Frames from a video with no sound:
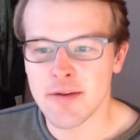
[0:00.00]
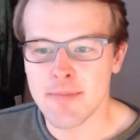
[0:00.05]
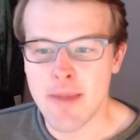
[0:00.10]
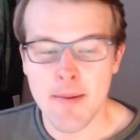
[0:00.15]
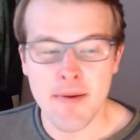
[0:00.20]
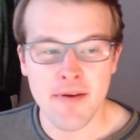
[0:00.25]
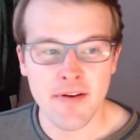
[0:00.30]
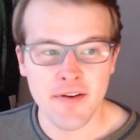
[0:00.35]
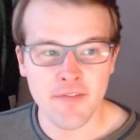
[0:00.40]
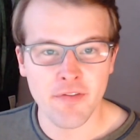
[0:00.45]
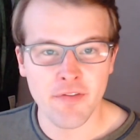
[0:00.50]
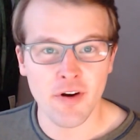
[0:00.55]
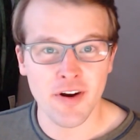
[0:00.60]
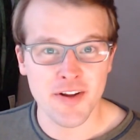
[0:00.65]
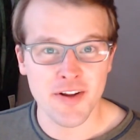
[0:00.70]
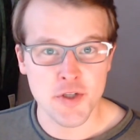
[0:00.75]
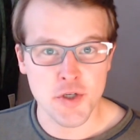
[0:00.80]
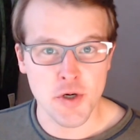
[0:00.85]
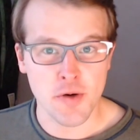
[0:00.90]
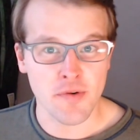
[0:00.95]
maybe for a
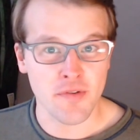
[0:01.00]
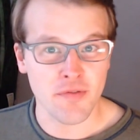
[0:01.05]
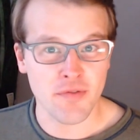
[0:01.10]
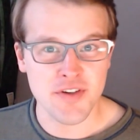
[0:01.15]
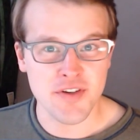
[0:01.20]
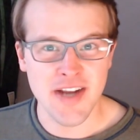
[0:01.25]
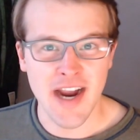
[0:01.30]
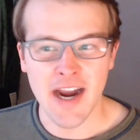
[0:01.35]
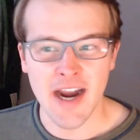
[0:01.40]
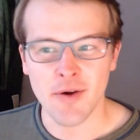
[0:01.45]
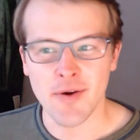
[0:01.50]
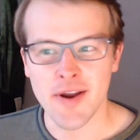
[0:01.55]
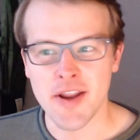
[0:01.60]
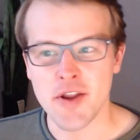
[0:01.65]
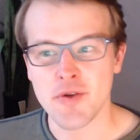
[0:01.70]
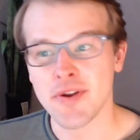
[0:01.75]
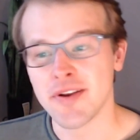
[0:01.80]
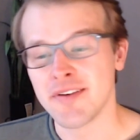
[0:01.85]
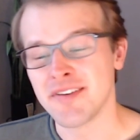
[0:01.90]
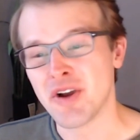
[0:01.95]
conservative retiree,
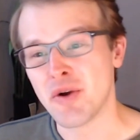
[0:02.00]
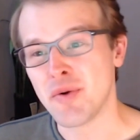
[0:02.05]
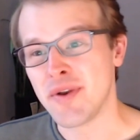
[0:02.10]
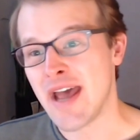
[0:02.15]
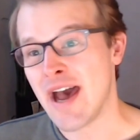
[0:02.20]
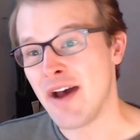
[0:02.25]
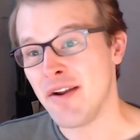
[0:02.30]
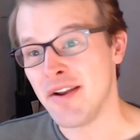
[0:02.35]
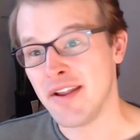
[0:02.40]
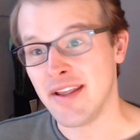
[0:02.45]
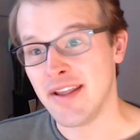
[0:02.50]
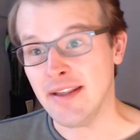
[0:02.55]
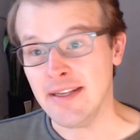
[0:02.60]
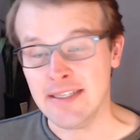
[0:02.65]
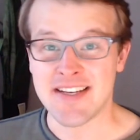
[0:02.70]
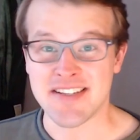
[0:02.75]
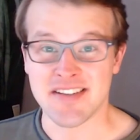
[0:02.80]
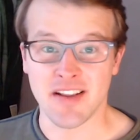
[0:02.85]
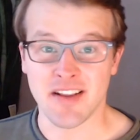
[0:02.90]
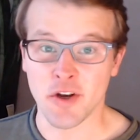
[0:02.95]
you can go down to
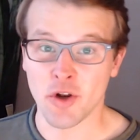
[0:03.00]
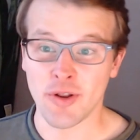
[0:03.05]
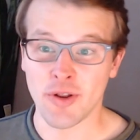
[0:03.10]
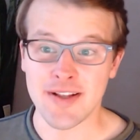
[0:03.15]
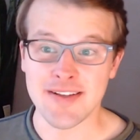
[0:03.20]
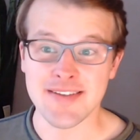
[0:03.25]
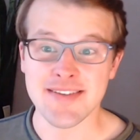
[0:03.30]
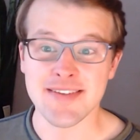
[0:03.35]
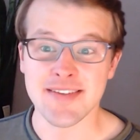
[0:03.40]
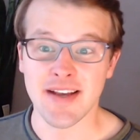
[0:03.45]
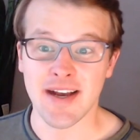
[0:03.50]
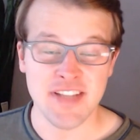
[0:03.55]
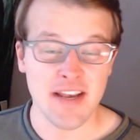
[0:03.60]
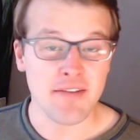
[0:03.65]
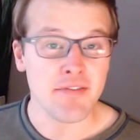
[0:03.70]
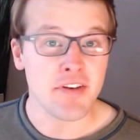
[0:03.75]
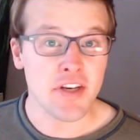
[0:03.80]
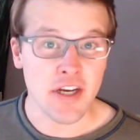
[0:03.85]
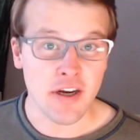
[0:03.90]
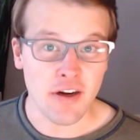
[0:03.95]
as little as
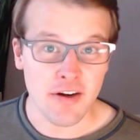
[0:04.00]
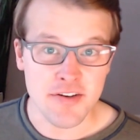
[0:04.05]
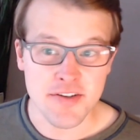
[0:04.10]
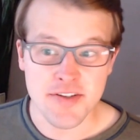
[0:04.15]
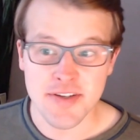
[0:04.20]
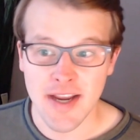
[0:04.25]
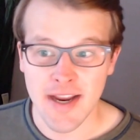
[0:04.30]
7 years,